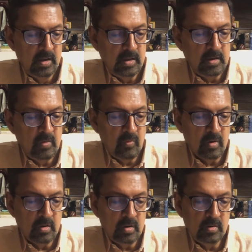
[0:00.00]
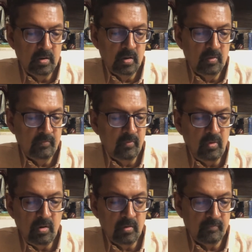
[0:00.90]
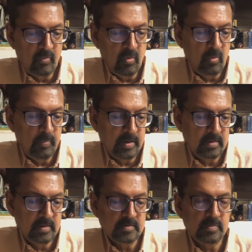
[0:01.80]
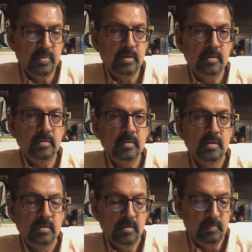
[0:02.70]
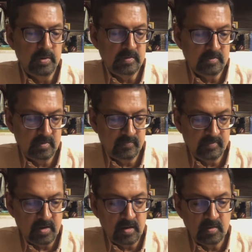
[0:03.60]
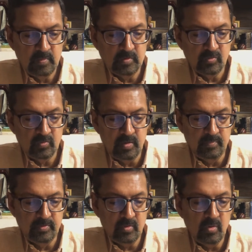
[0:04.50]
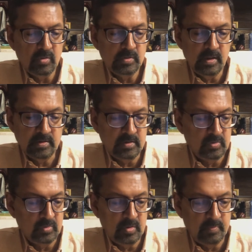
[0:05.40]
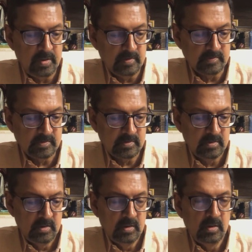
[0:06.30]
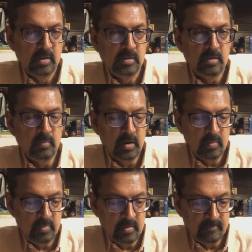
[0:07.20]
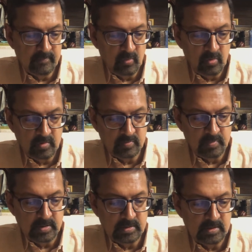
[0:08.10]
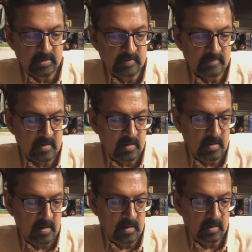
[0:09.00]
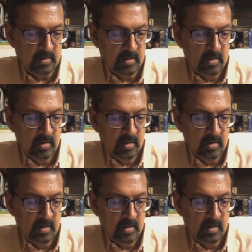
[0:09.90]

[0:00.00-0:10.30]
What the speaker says: In a world full of hope and despair, the pace of time has swept all that into the past. The marble floor is bathing in sunlight.